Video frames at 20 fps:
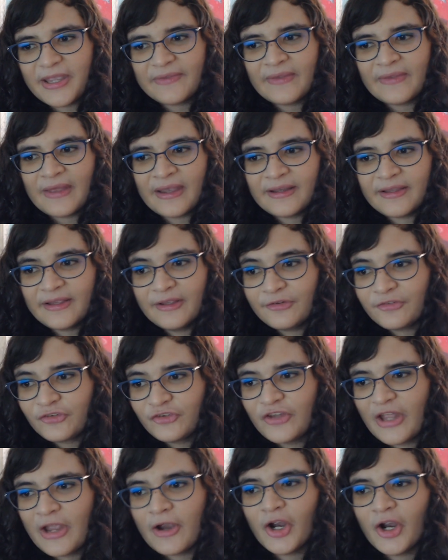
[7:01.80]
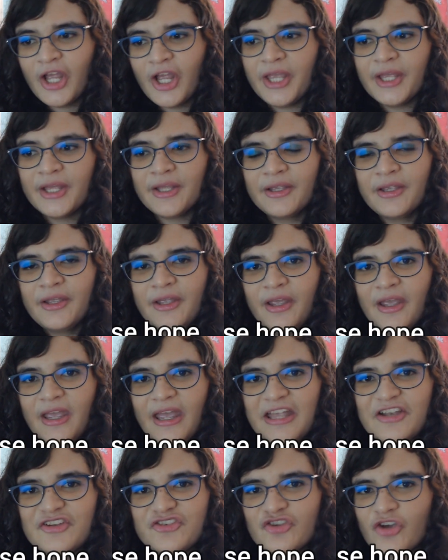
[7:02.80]
that hysteria
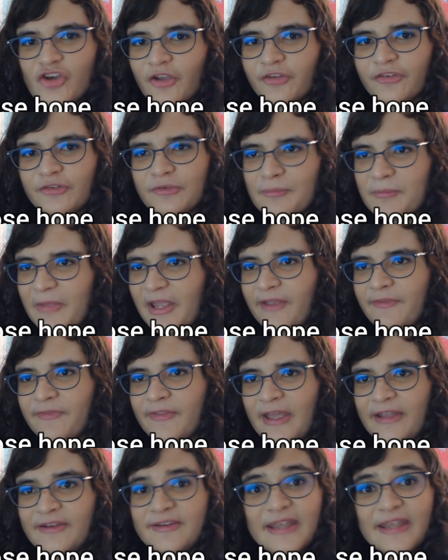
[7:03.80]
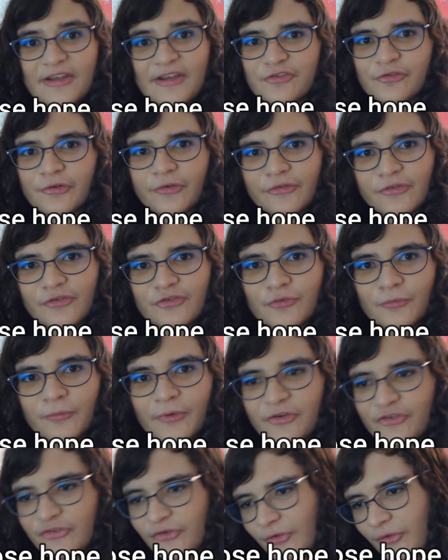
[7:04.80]
and just make that dangerous
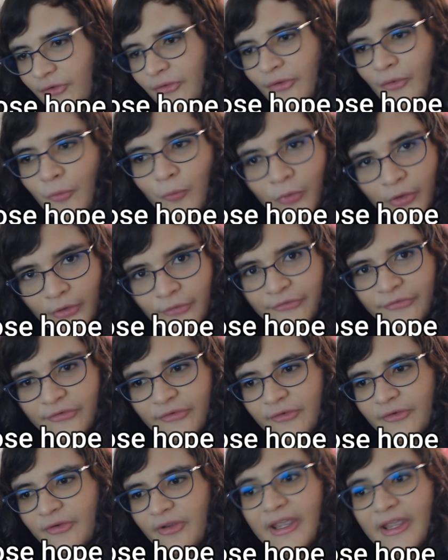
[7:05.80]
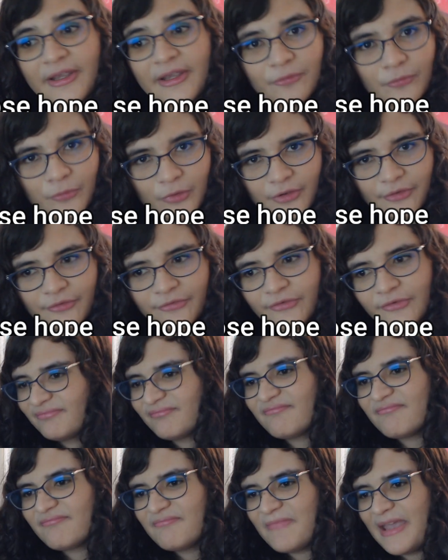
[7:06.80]
situation worse and worse.
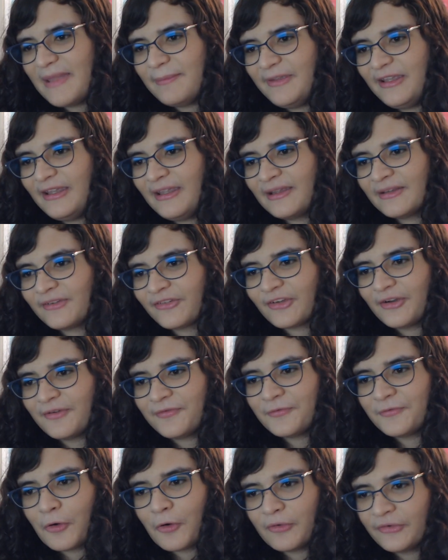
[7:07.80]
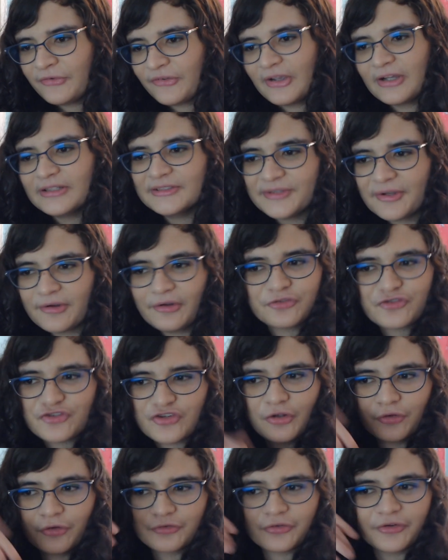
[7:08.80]
Maybe instead of focusing on little
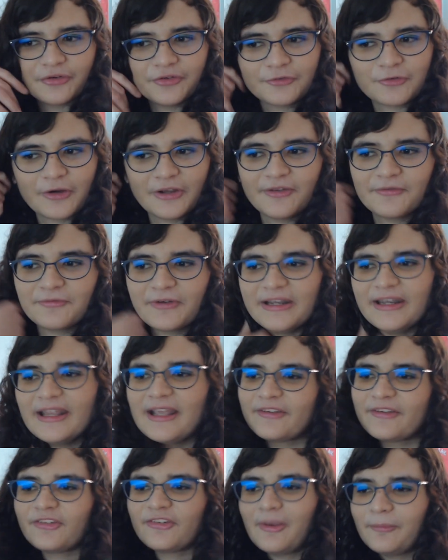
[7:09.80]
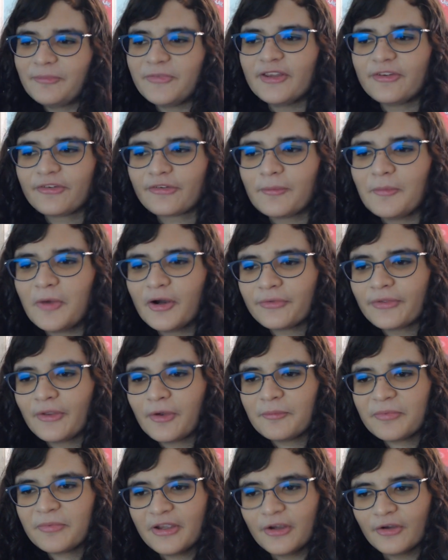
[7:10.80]
children trying to find acceptance among their
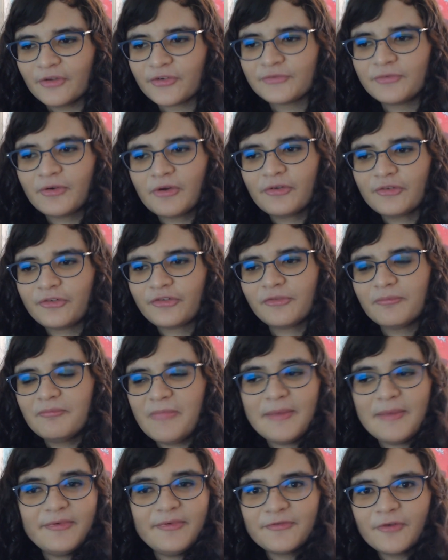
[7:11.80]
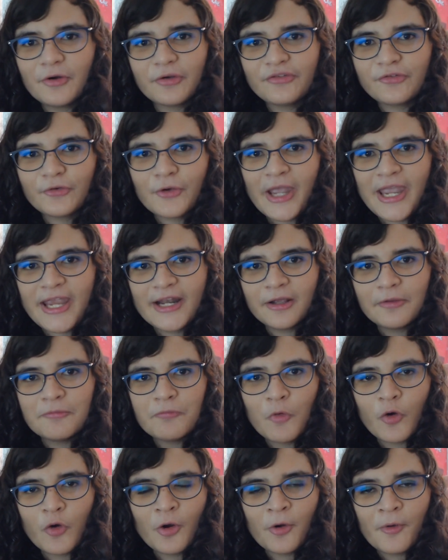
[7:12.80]
peers, focus your hate on
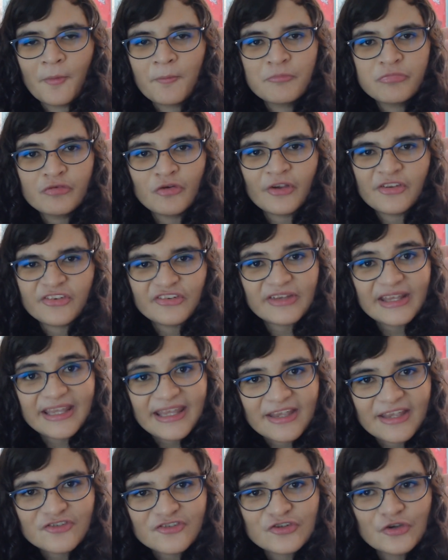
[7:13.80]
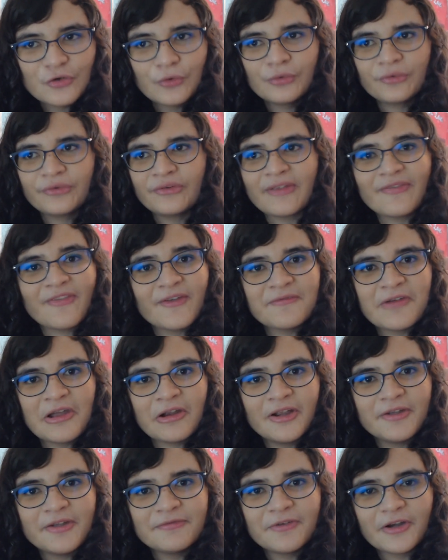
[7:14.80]
more pressing issues at the
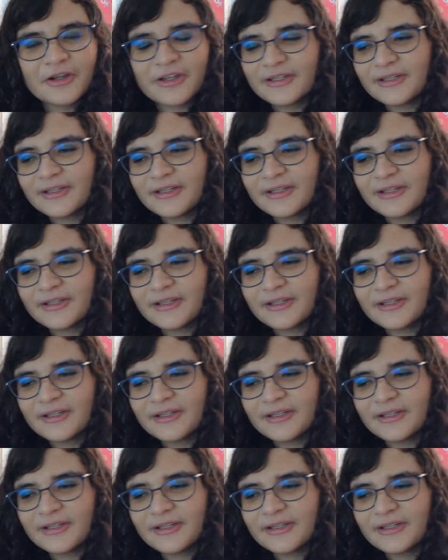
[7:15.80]
very fucking